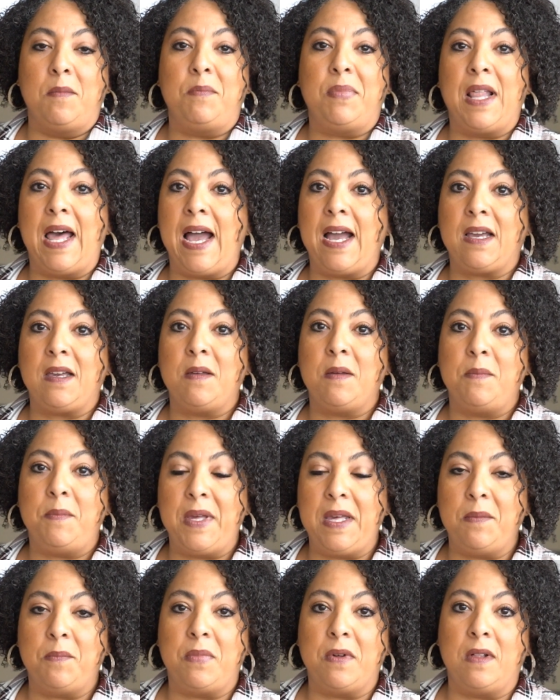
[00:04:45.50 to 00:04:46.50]
black
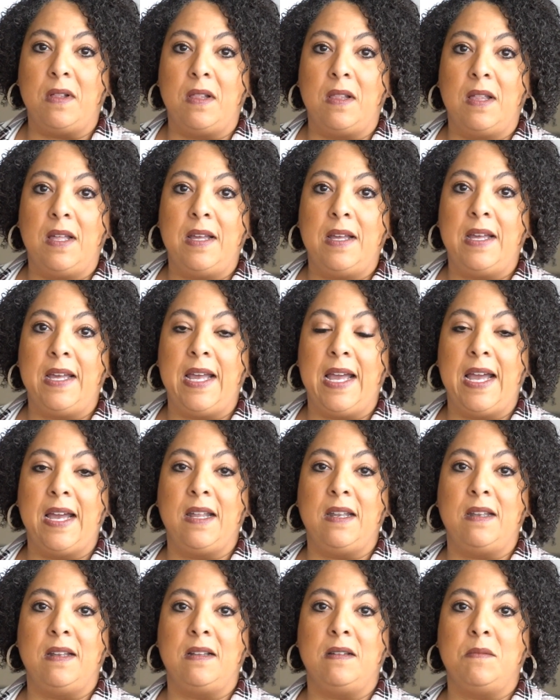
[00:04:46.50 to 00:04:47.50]
people,
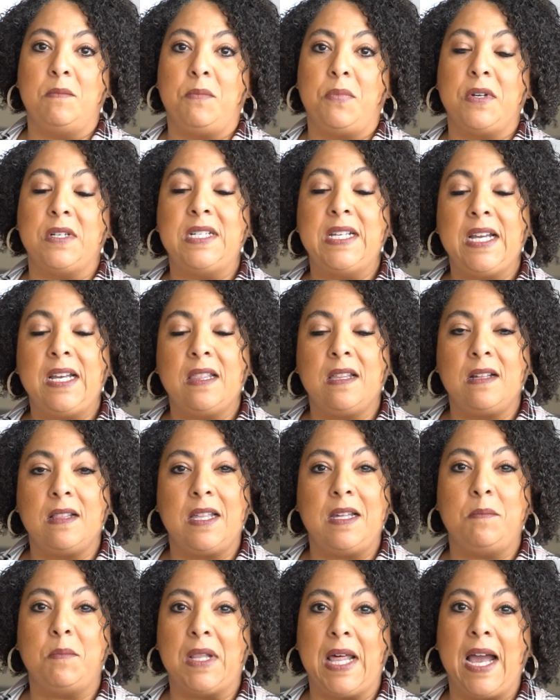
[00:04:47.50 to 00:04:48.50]
and
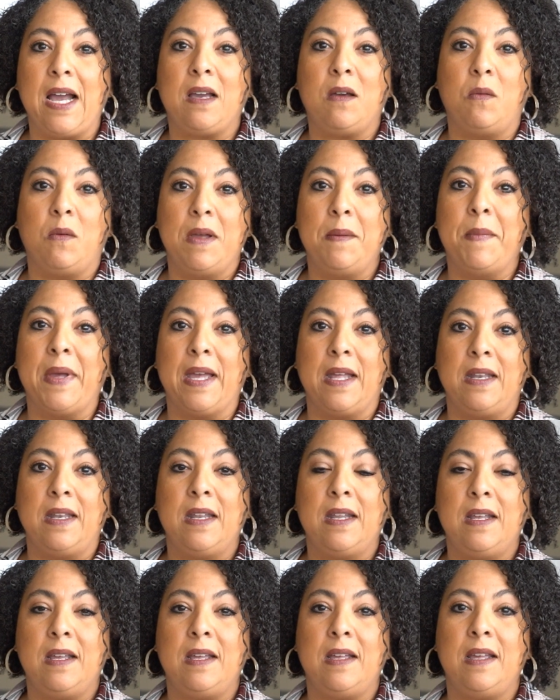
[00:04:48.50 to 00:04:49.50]
particularly black
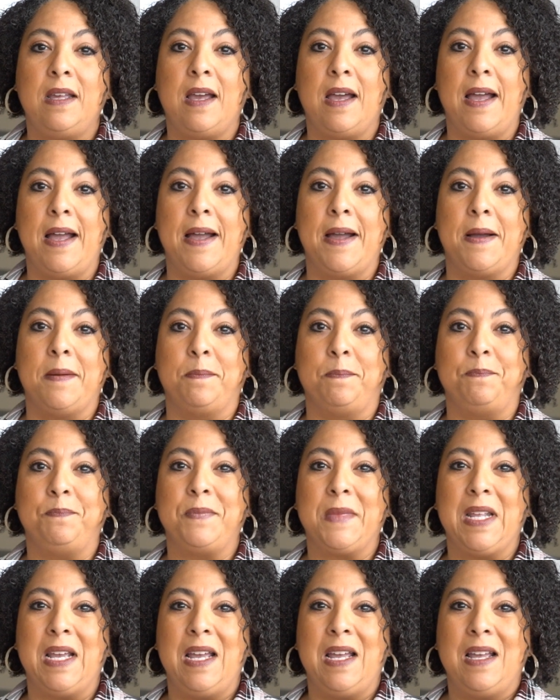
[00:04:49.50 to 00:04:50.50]
women,
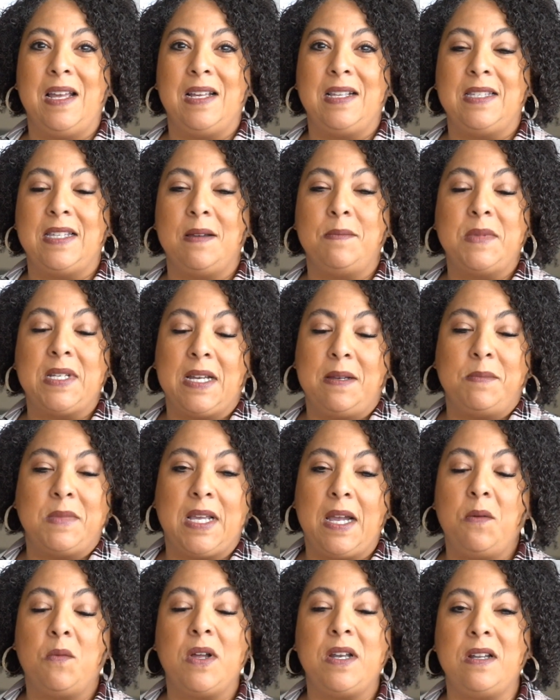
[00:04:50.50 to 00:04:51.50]
sometimes
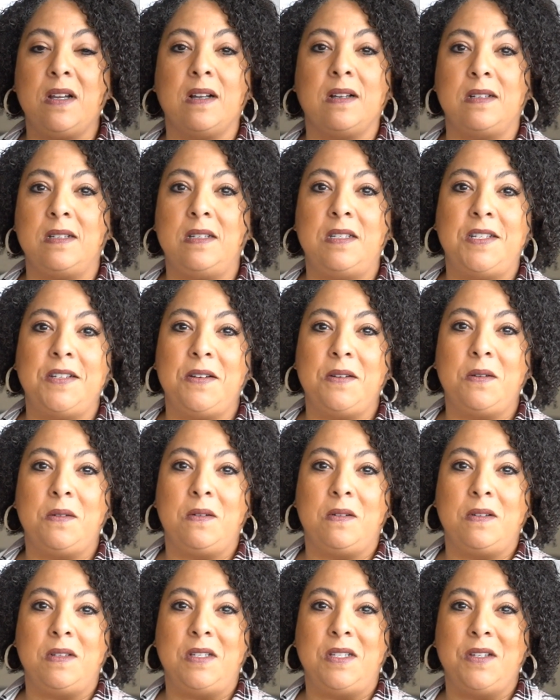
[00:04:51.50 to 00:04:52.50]
I wondered,
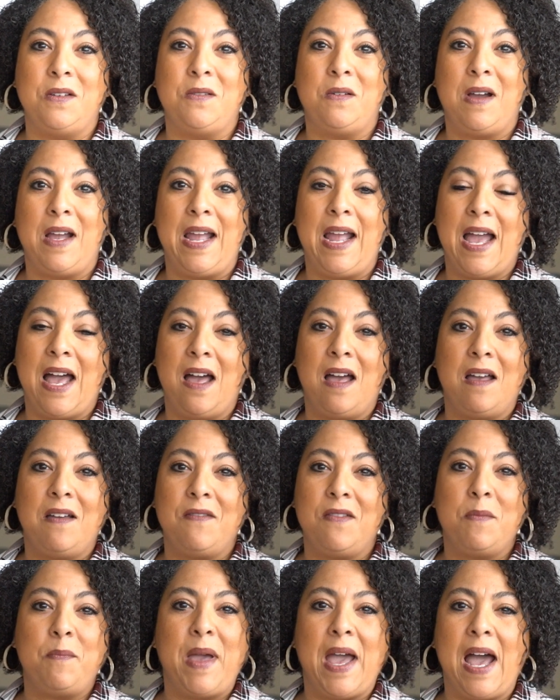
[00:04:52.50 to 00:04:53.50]
do I
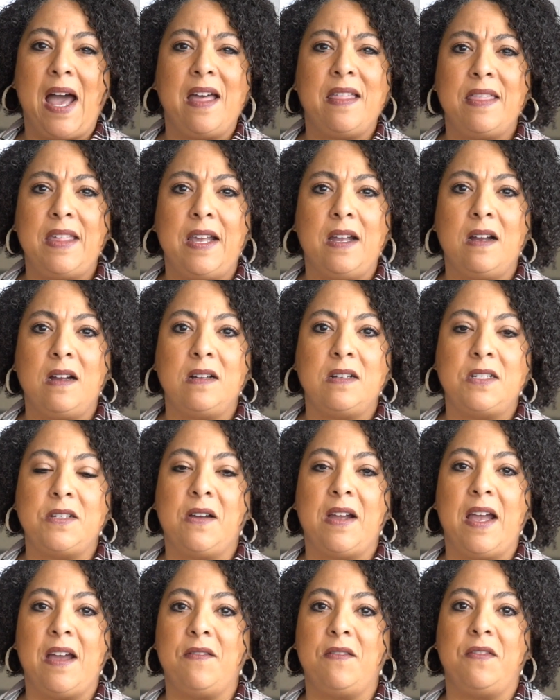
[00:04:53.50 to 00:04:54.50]
have a path here? Do
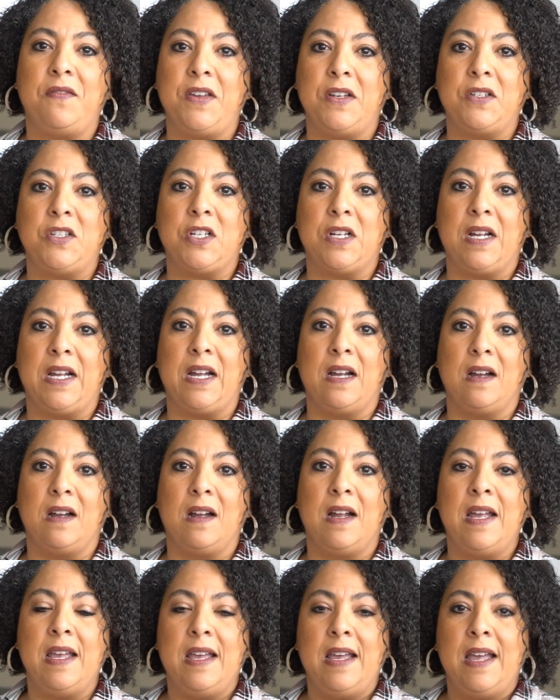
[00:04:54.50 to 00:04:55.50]
I have a future here?
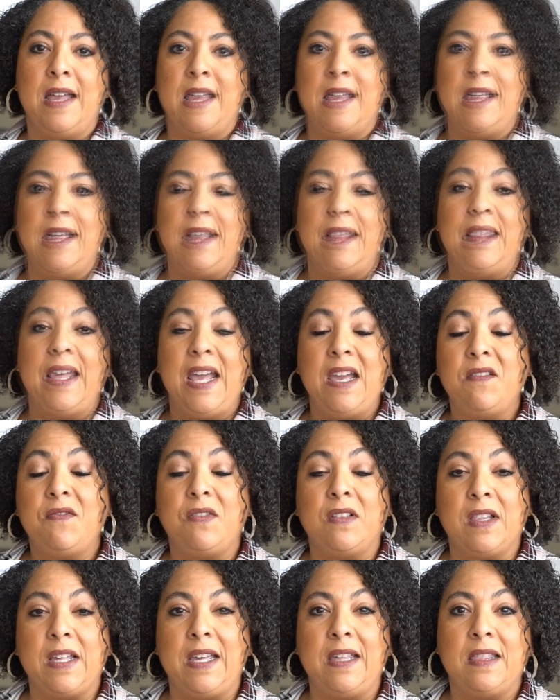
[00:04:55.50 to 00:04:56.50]

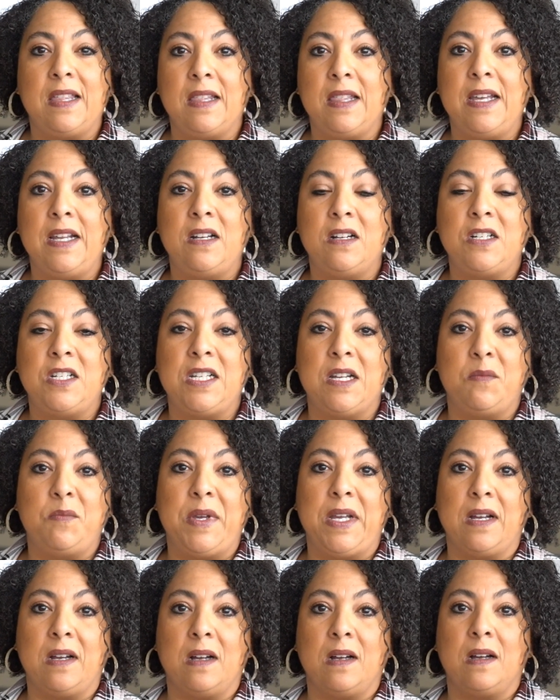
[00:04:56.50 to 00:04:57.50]
Thankfully, the leadership
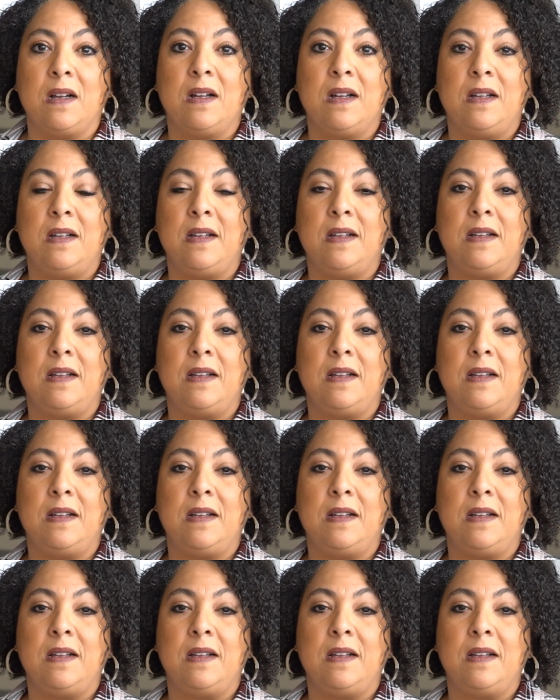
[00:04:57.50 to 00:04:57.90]
here,